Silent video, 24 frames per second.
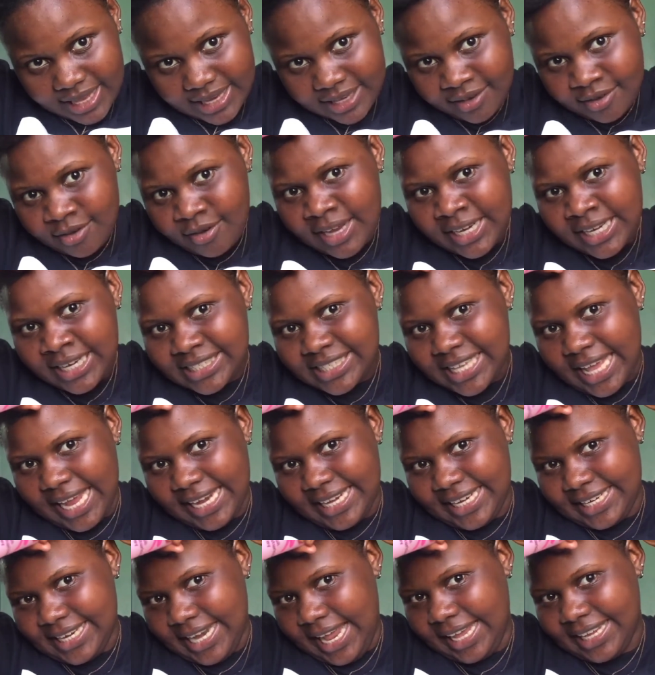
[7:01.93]
I just
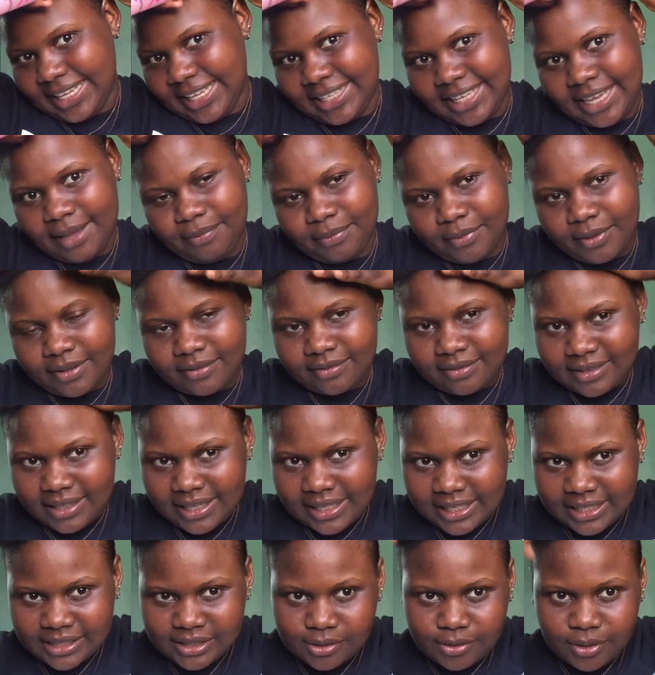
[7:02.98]
had it. I kept on
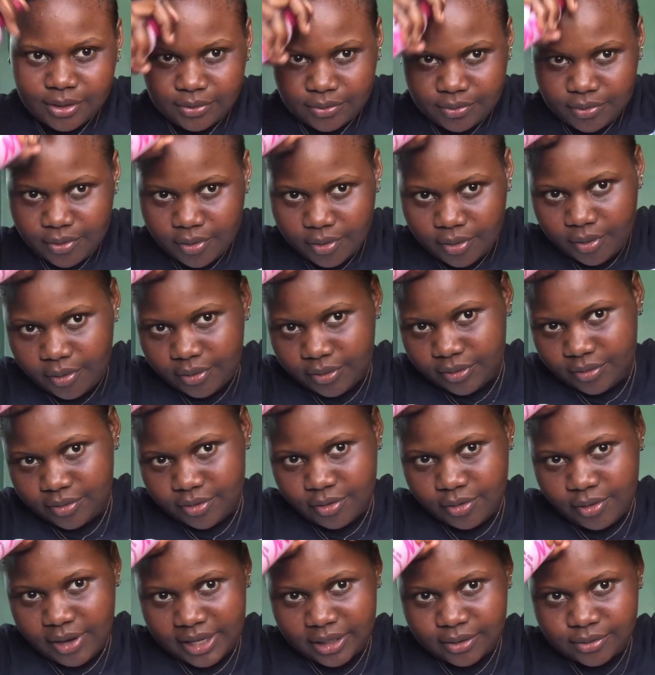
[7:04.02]
thinking it's going to go.
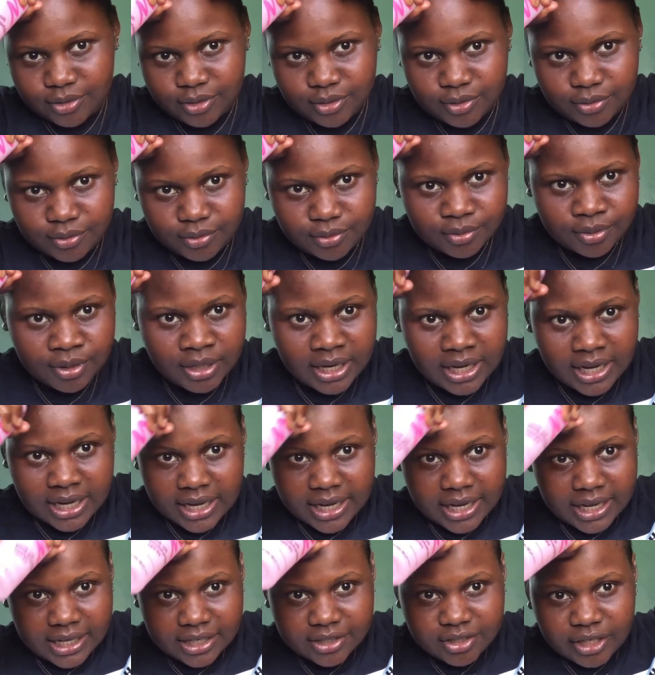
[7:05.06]
I used to
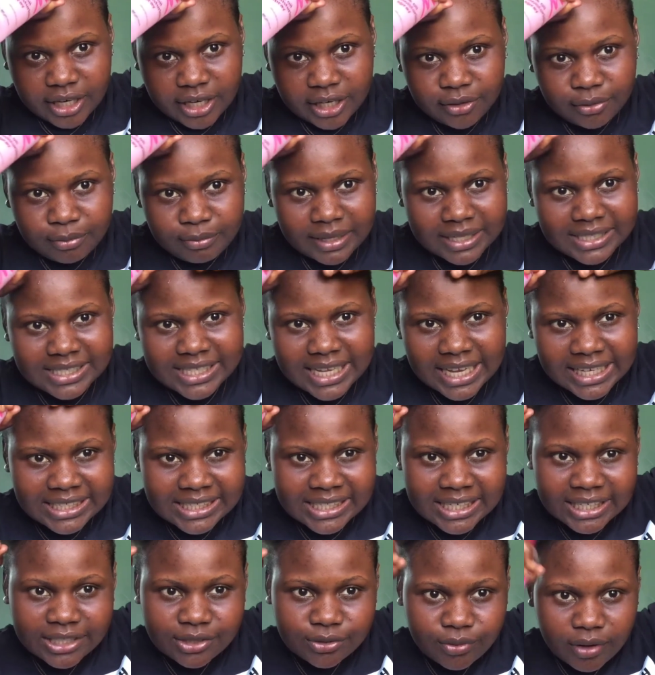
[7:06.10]
try to massage
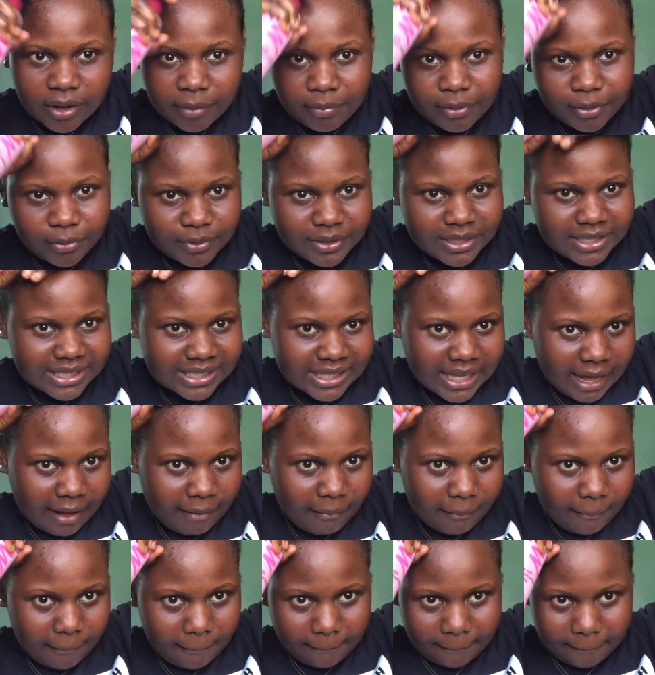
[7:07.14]
it, rub it with
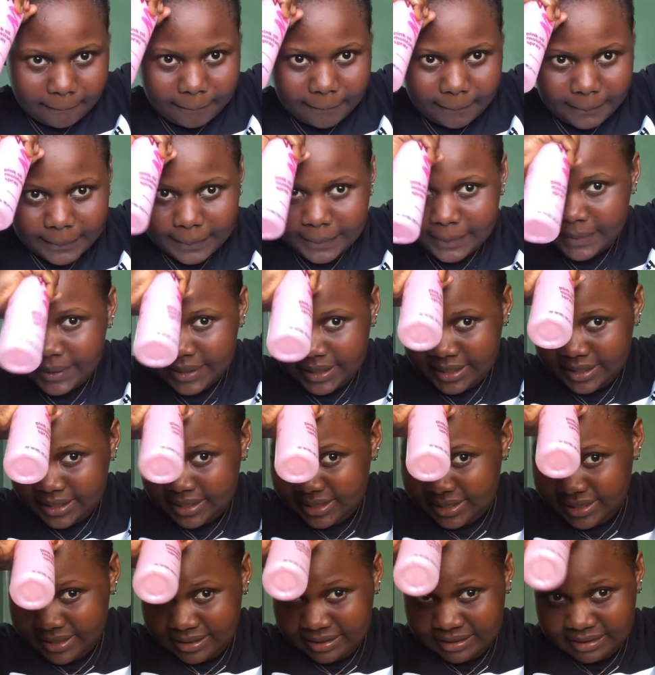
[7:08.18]
some
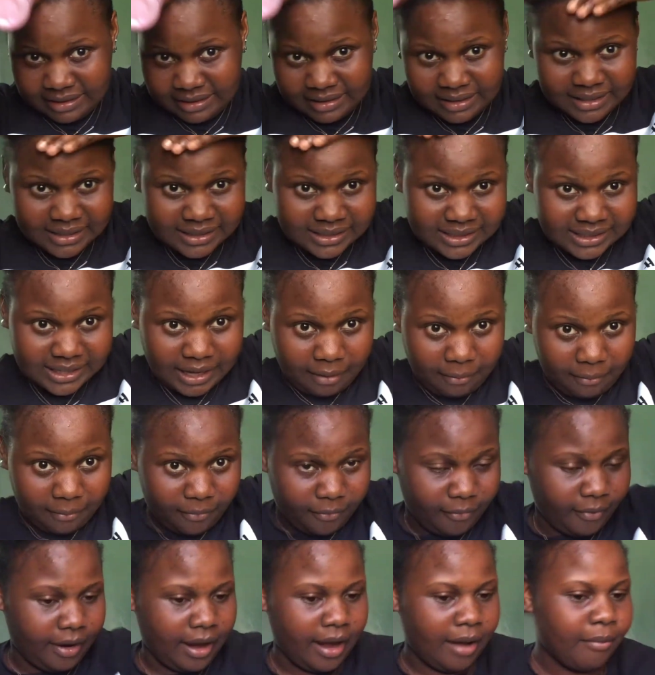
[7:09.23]

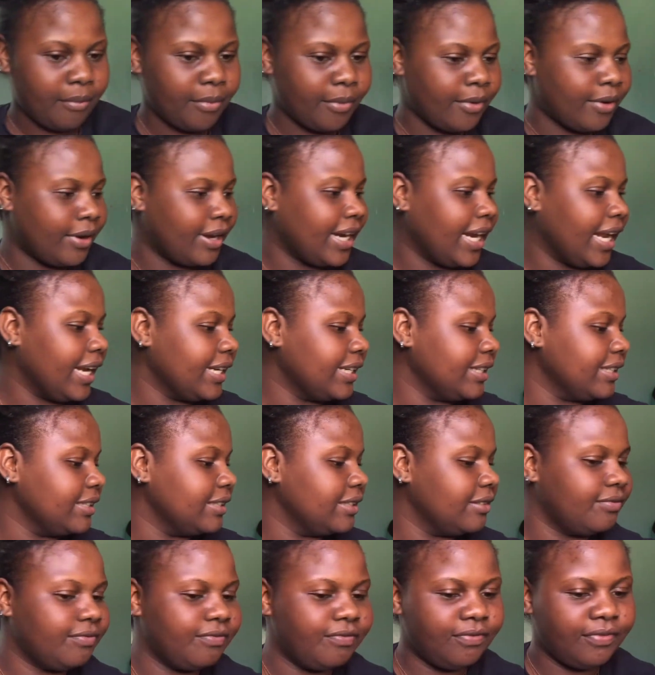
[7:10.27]
Rabon and
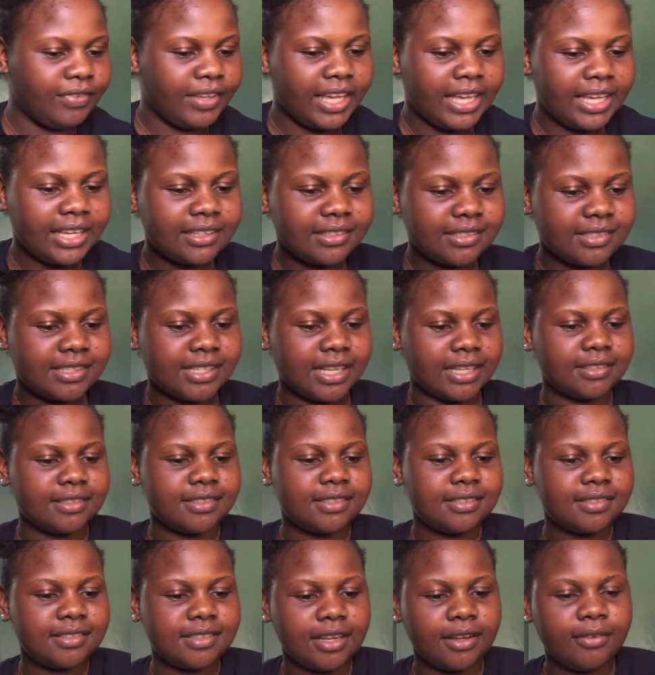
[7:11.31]
Vicks and
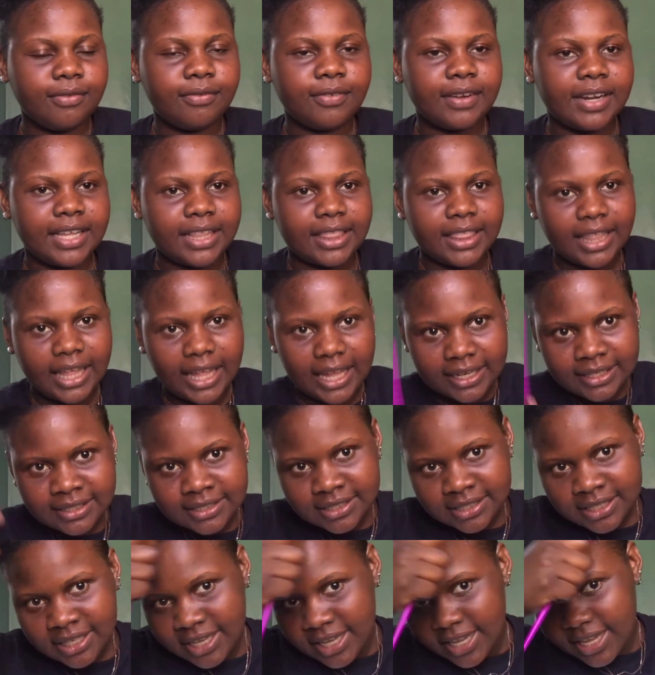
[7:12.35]
stuff like that.
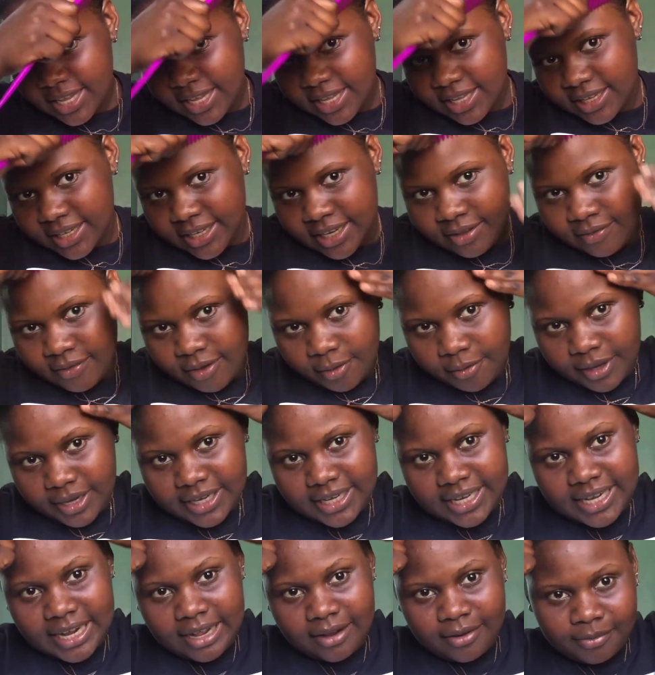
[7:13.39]
Never
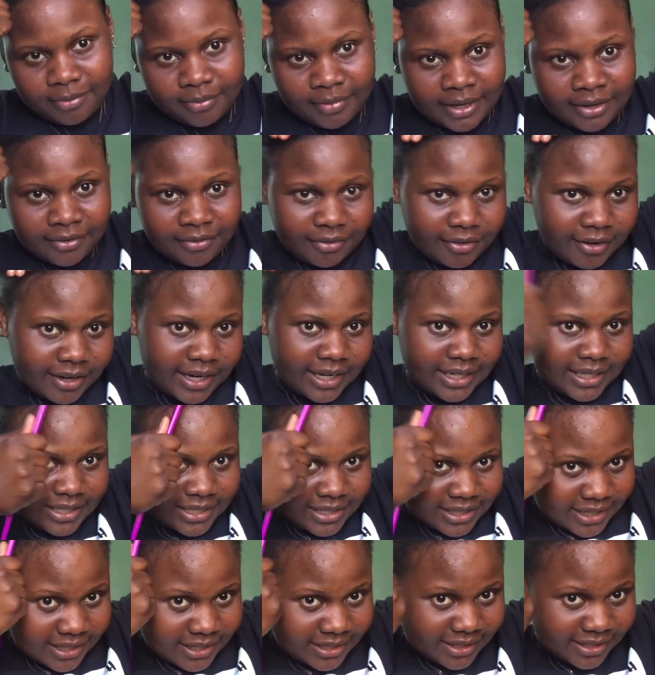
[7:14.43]
went down, my
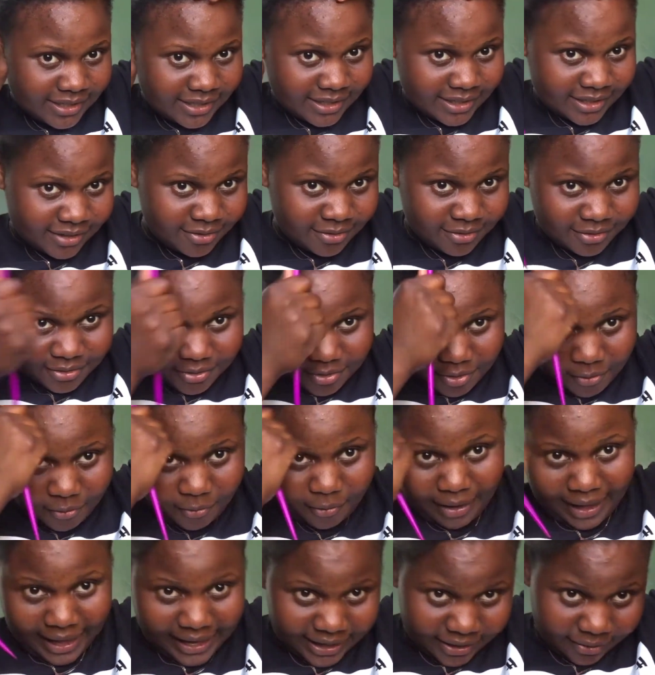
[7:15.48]
friends. Did not go
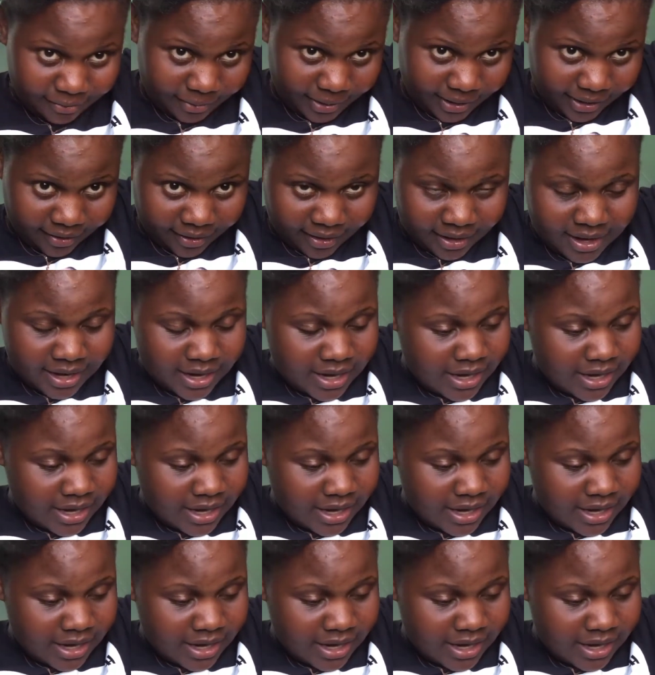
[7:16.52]
anywhere.